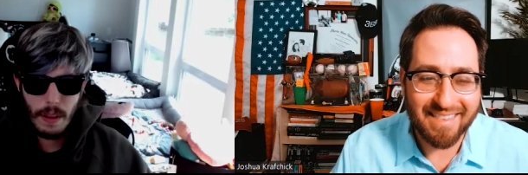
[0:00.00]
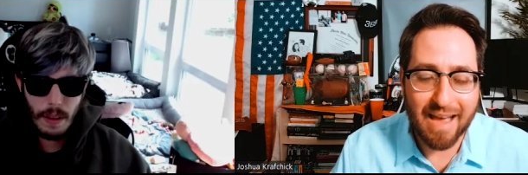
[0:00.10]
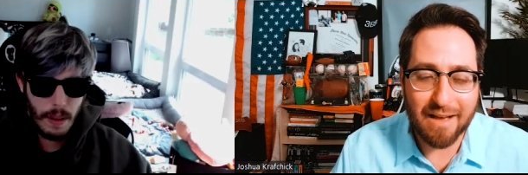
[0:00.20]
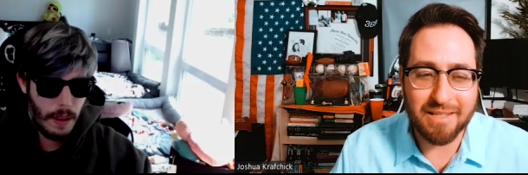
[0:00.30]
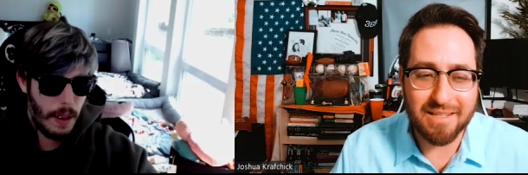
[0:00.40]

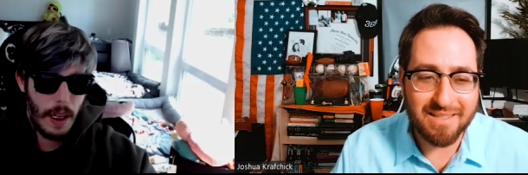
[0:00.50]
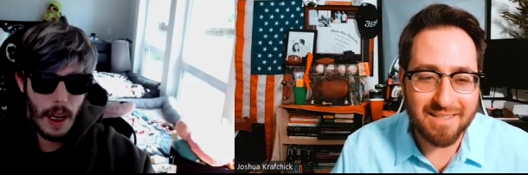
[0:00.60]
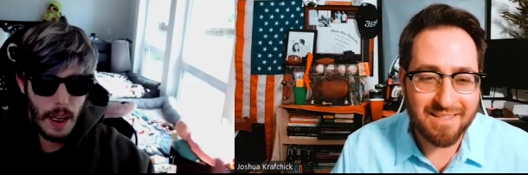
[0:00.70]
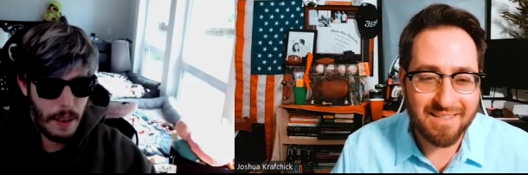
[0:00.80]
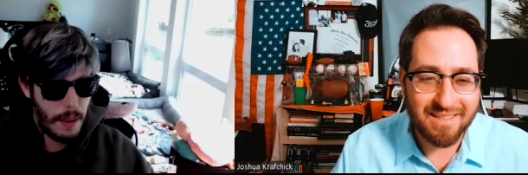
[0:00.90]

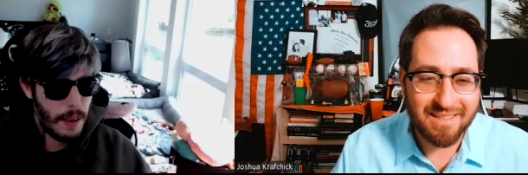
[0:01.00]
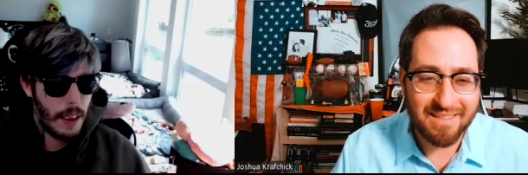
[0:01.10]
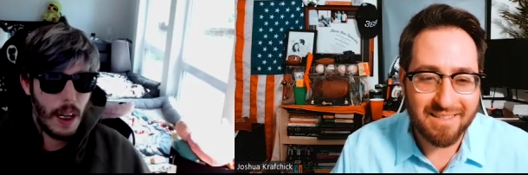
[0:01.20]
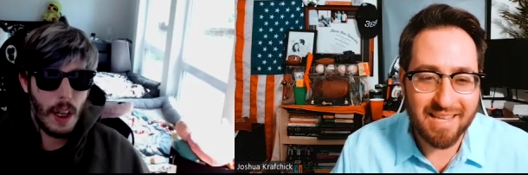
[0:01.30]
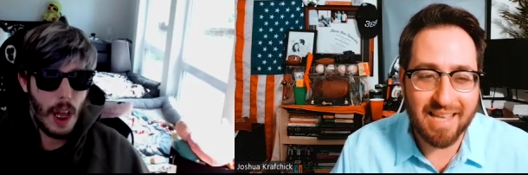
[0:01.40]
Speaker 1: thousands
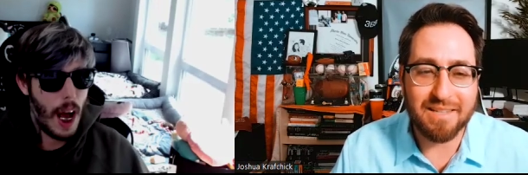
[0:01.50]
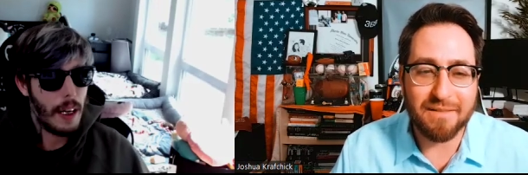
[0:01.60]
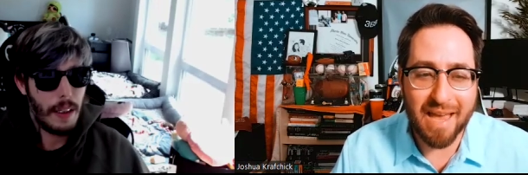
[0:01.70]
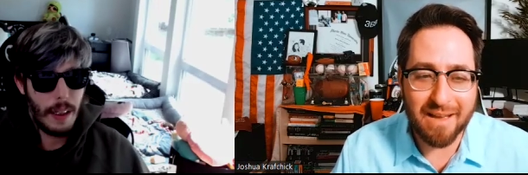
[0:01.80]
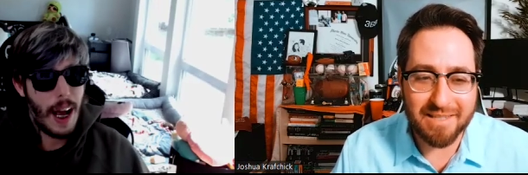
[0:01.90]
tens
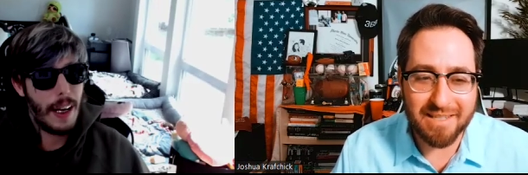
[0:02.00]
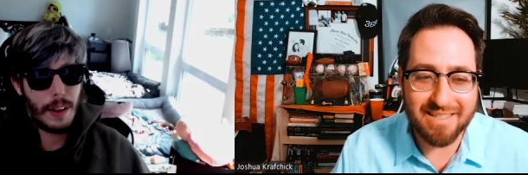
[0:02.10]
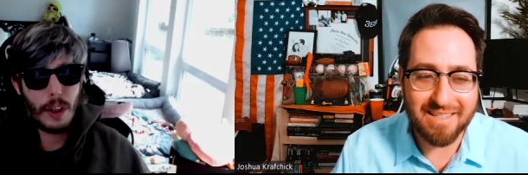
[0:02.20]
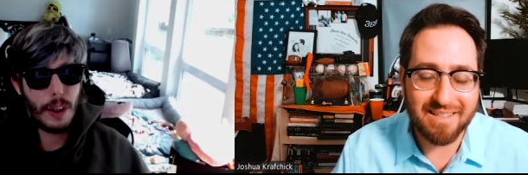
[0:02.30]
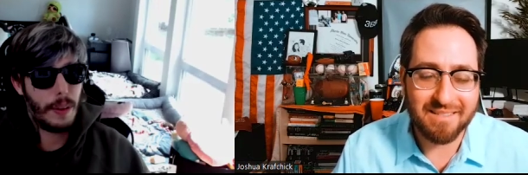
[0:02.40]
of
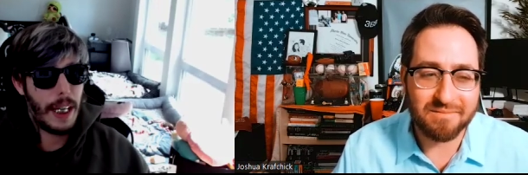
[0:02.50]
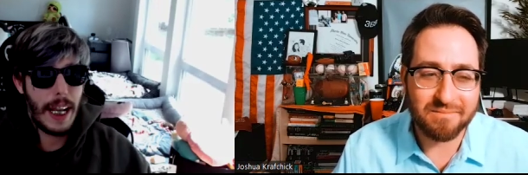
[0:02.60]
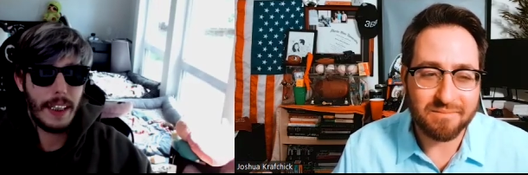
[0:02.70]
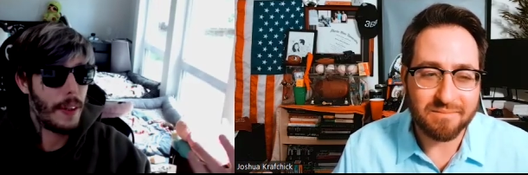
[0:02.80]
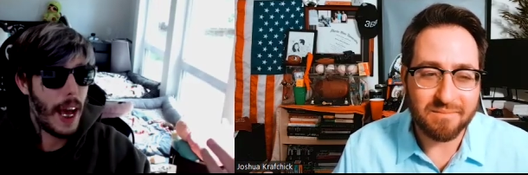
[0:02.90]
thousands
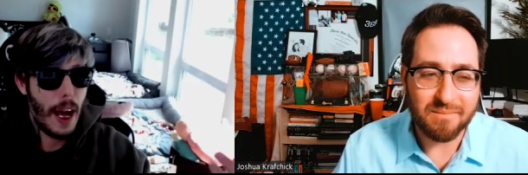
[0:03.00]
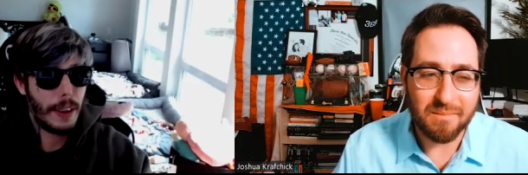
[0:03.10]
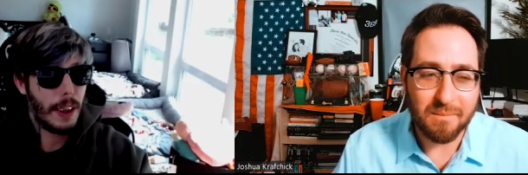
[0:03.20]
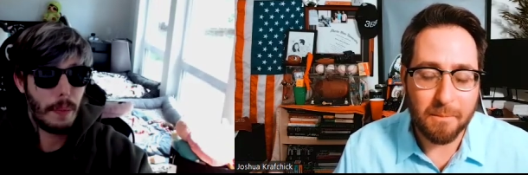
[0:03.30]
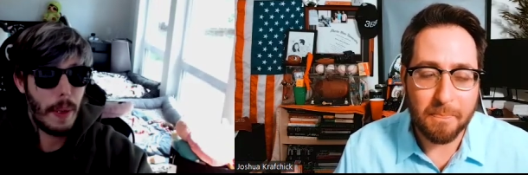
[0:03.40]
Speaker 2: tens of
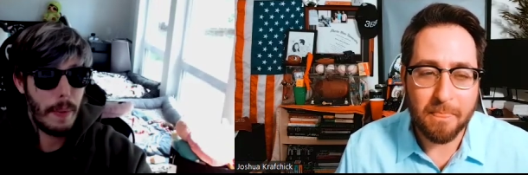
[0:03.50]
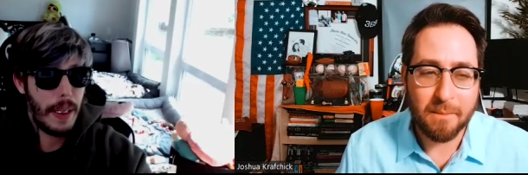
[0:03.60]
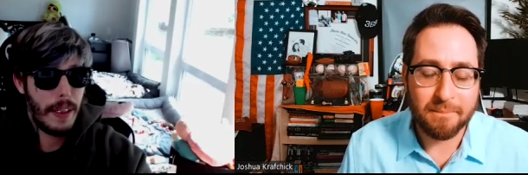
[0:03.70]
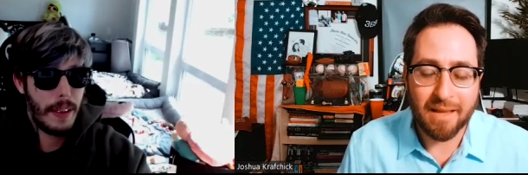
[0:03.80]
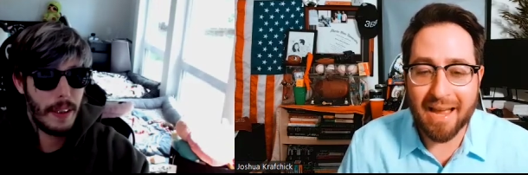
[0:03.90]
thousands,
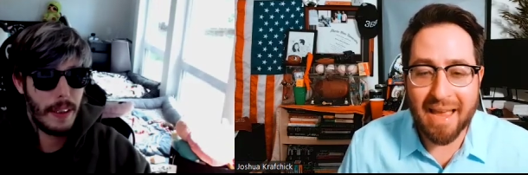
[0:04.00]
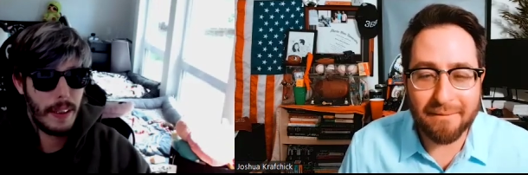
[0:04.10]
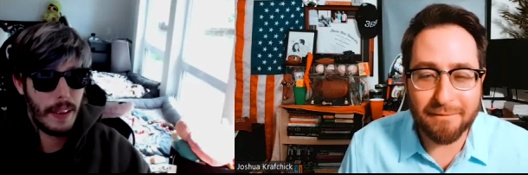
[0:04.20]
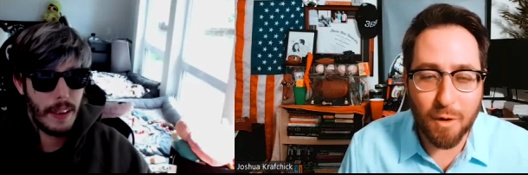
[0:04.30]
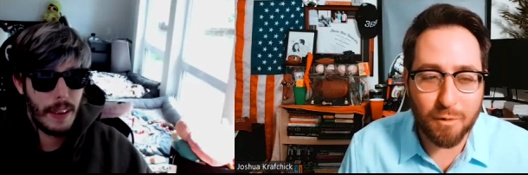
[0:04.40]
maybe.
Speaker 1: I
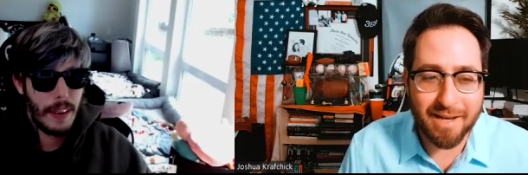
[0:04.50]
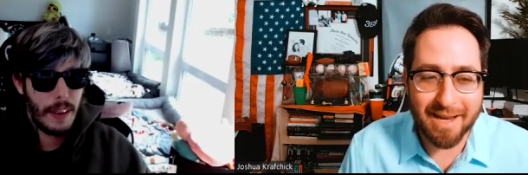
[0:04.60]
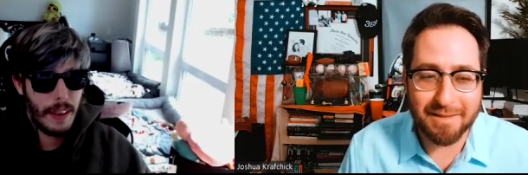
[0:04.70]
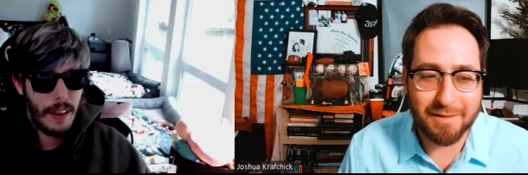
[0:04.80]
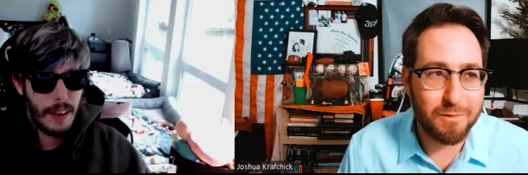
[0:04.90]
have no
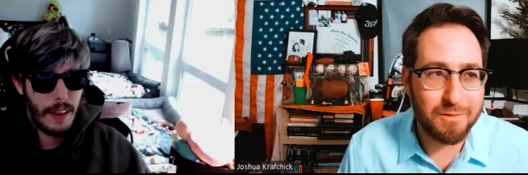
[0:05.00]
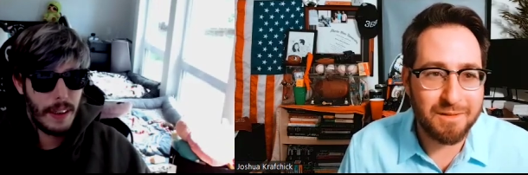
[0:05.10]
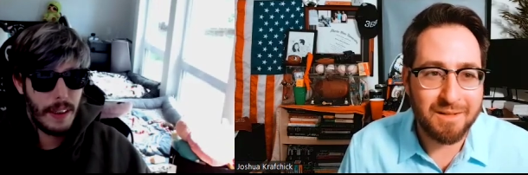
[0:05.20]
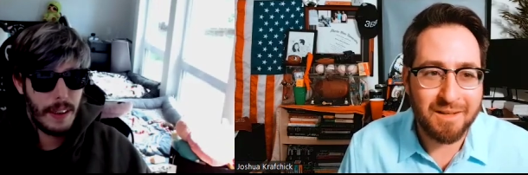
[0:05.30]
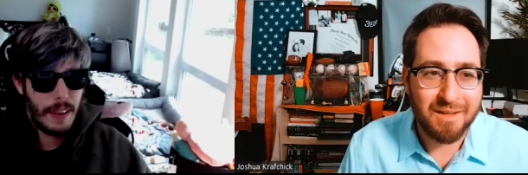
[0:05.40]

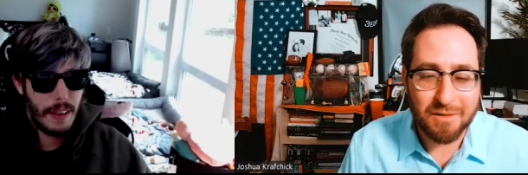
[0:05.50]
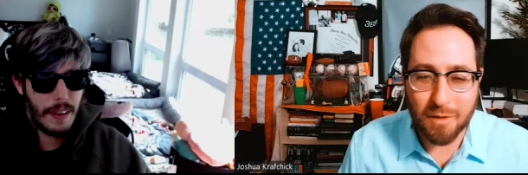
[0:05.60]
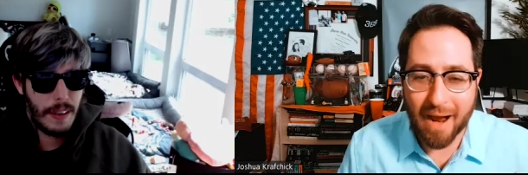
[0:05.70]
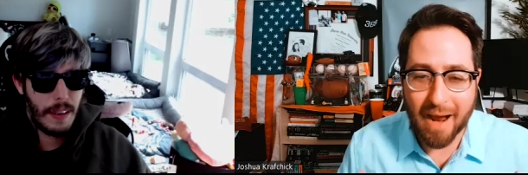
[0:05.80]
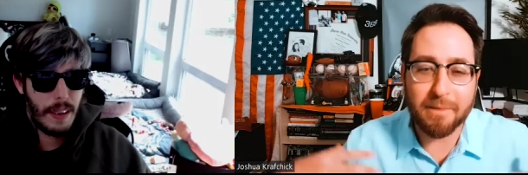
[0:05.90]
tattoos.
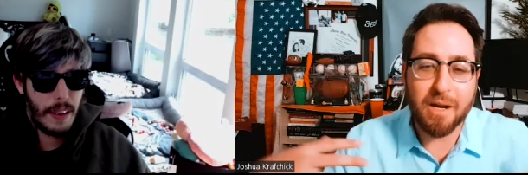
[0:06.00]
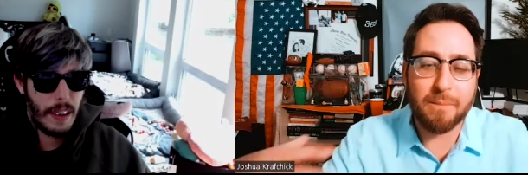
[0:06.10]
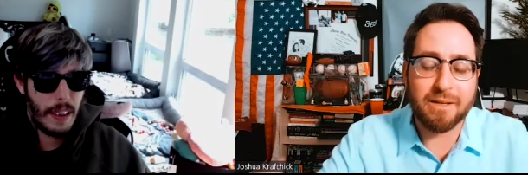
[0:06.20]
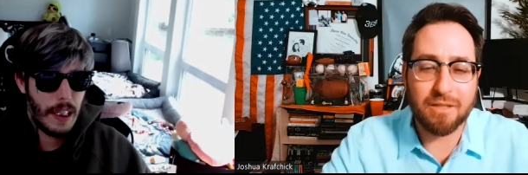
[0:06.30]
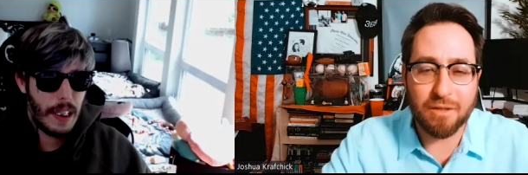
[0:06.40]
So I'm
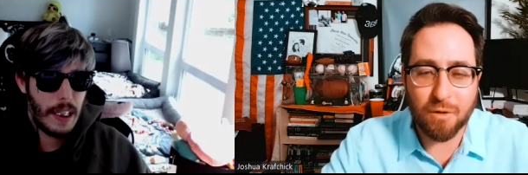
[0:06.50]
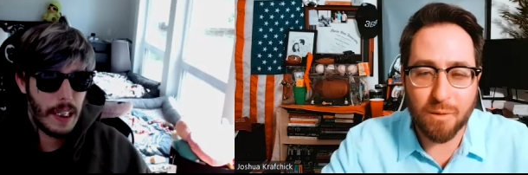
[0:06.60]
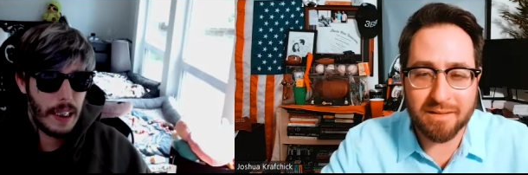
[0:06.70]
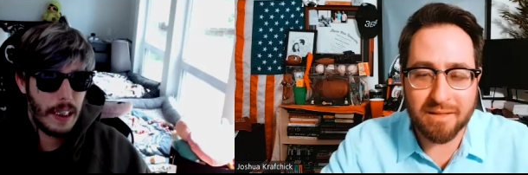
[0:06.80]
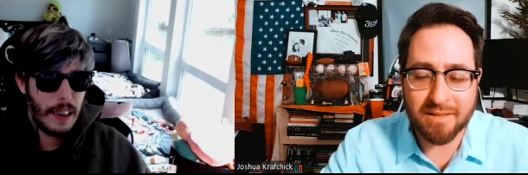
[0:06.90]
coming to
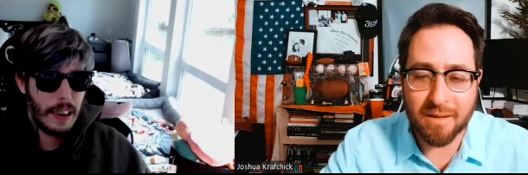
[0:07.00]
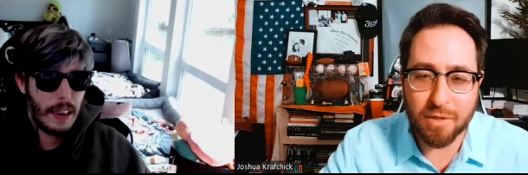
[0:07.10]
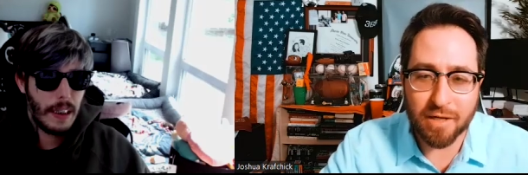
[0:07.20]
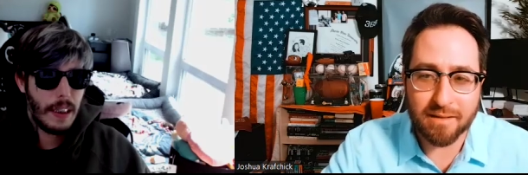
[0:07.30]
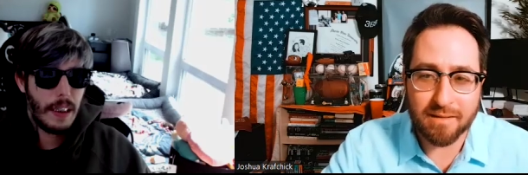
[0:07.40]
you as the
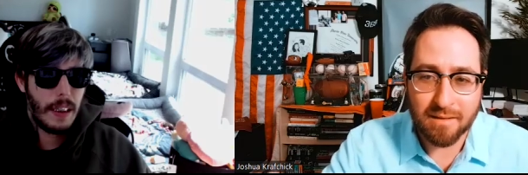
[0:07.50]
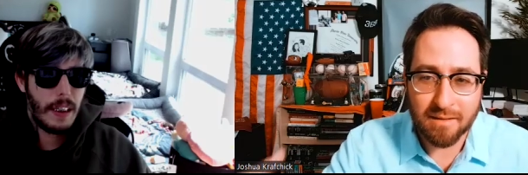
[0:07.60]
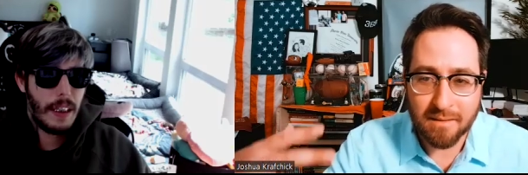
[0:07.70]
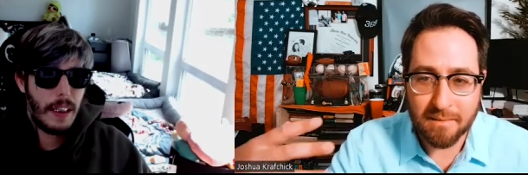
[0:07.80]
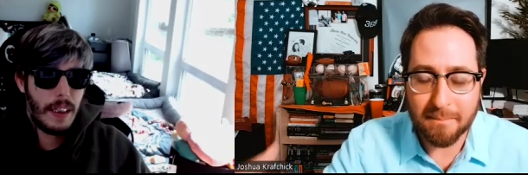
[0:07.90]
subject
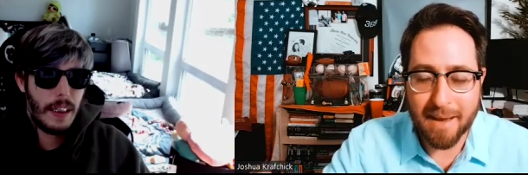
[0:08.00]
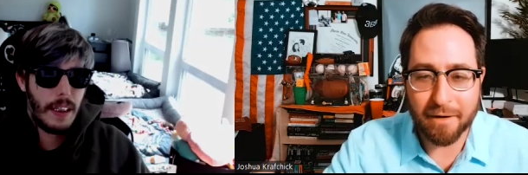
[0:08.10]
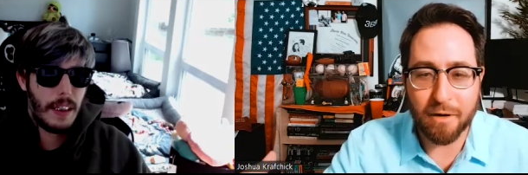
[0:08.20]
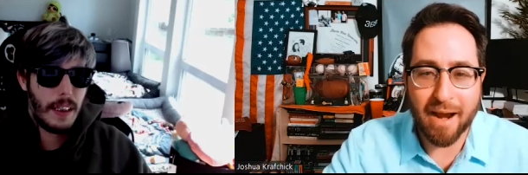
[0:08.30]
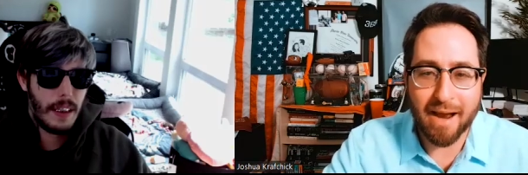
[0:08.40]
matter